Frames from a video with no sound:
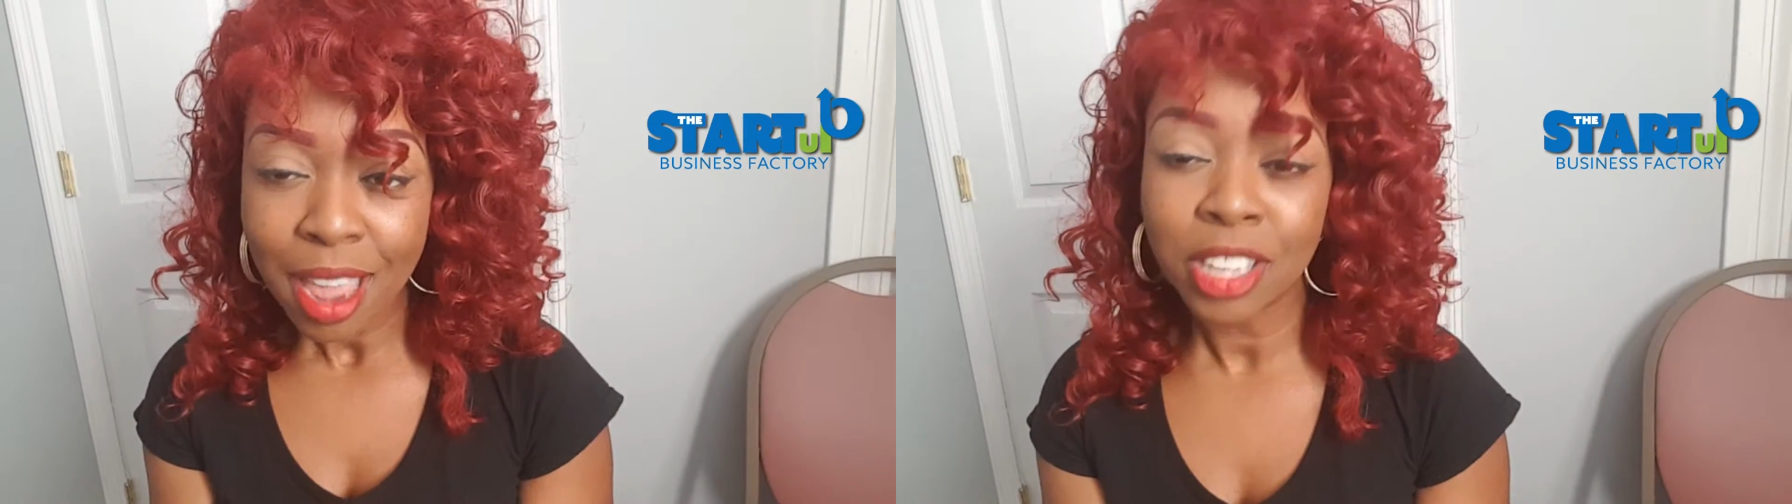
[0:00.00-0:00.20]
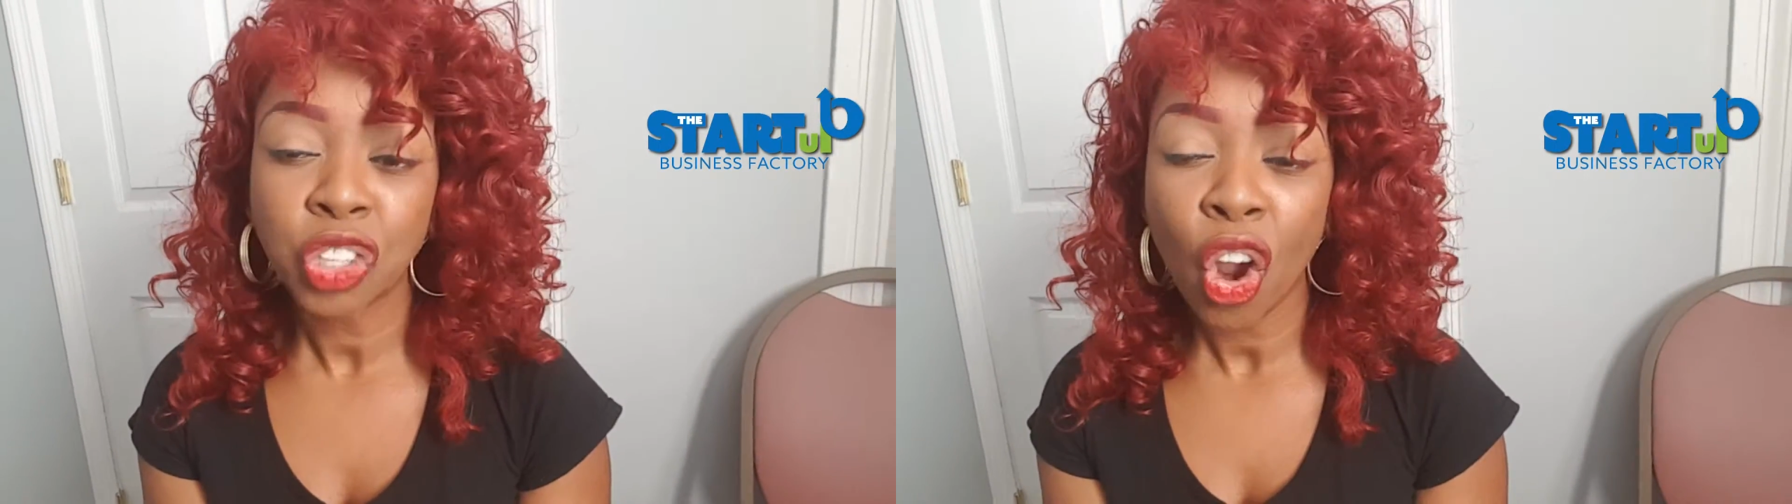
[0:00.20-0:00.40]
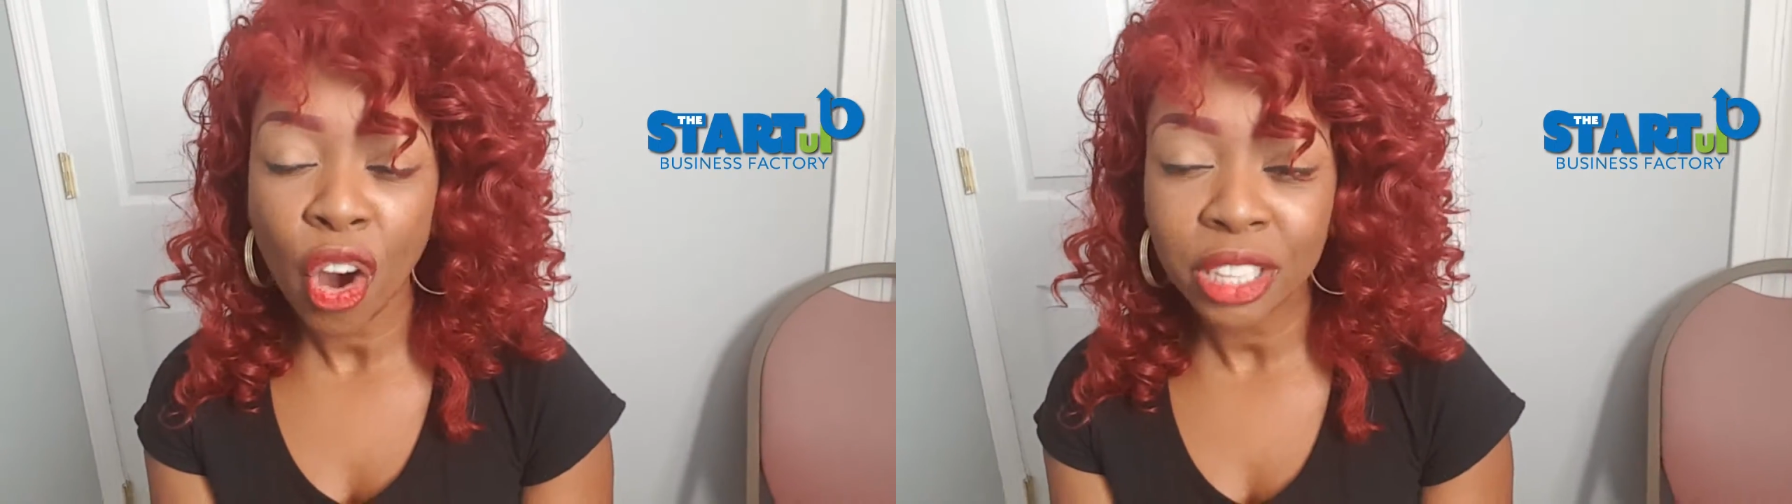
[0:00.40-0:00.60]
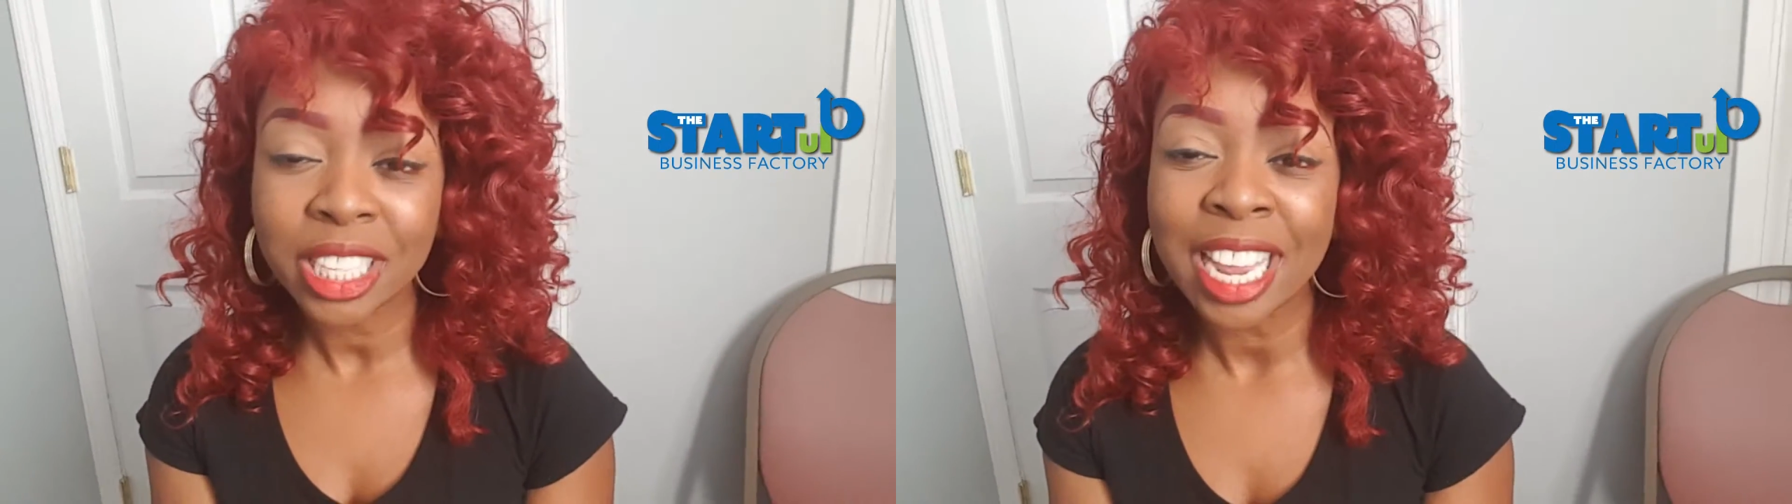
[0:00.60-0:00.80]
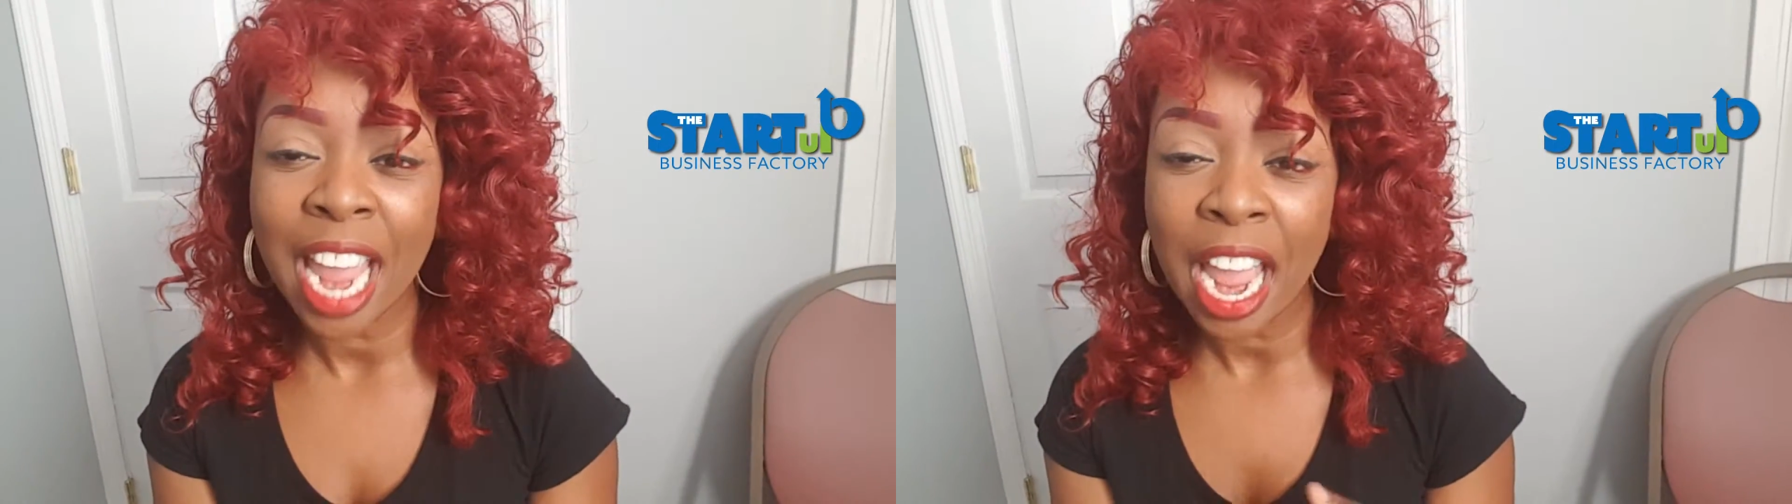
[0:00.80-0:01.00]
it's hard
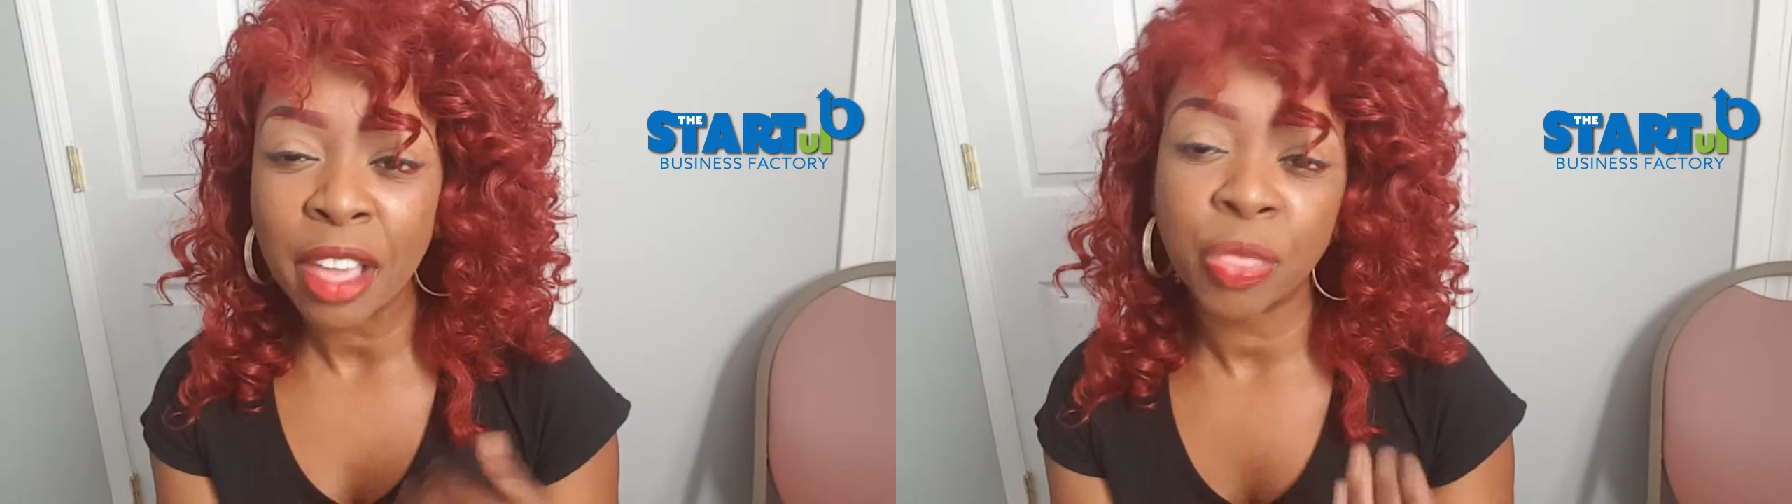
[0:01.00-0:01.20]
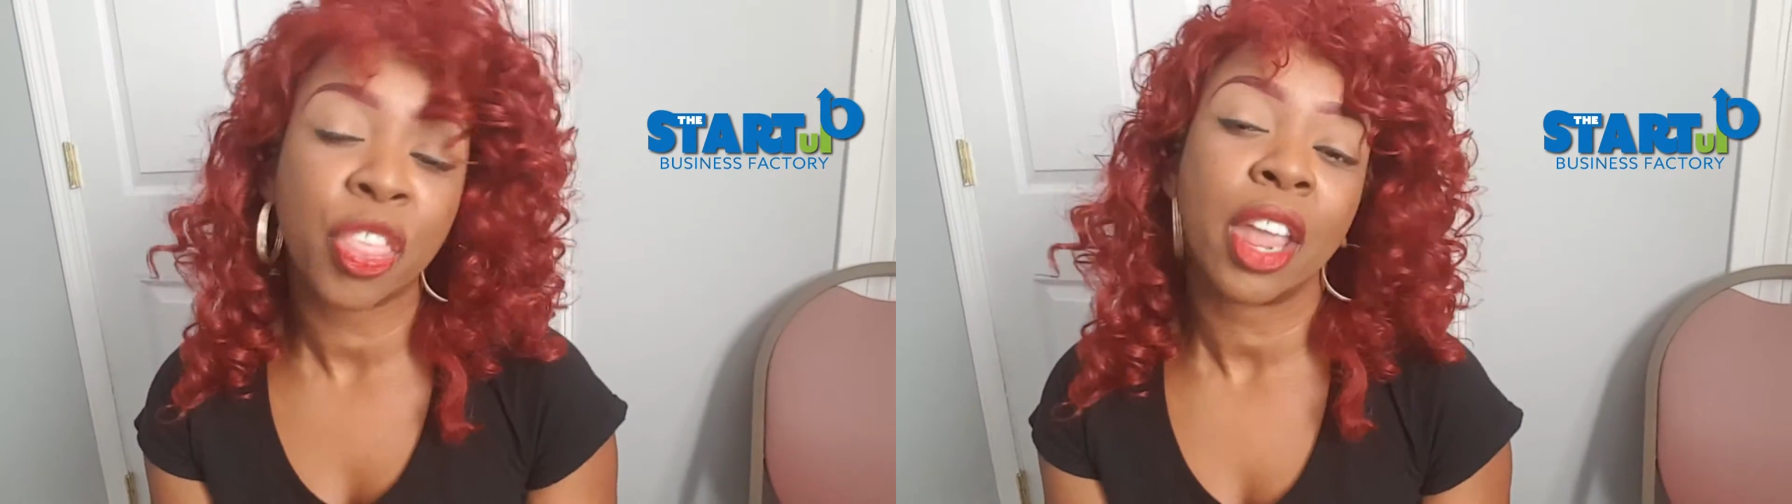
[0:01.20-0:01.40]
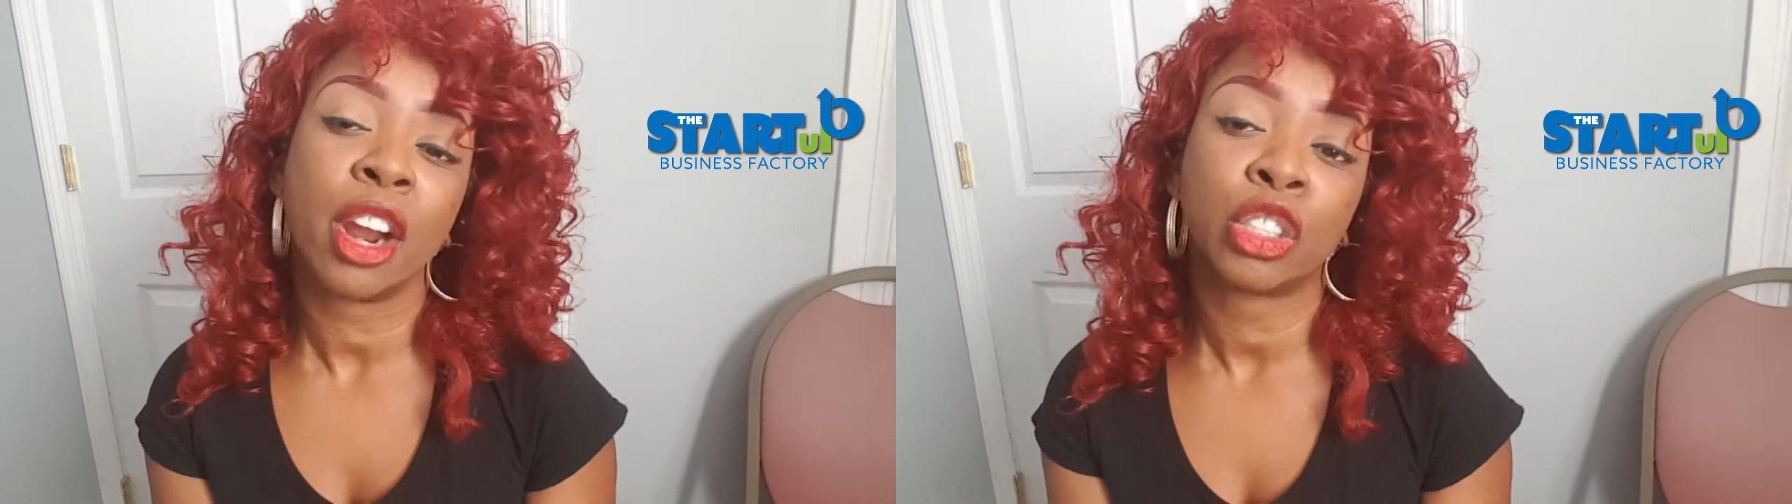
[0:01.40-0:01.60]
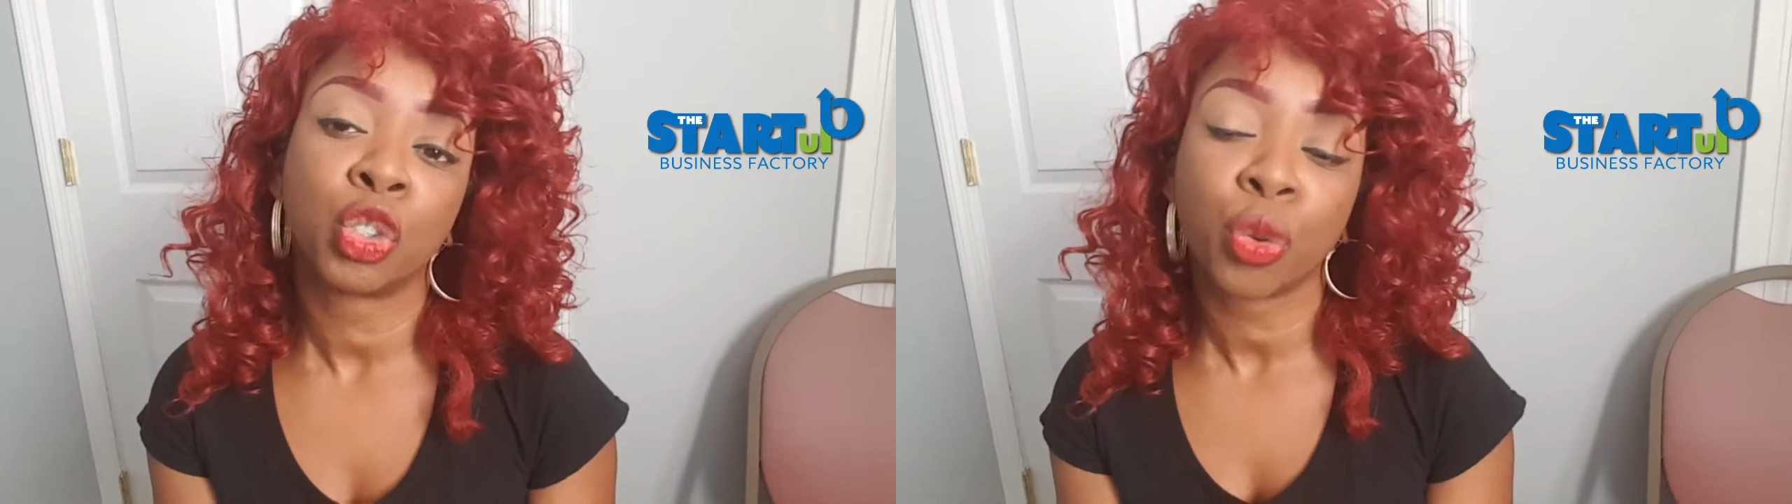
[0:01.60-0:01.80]
to gain their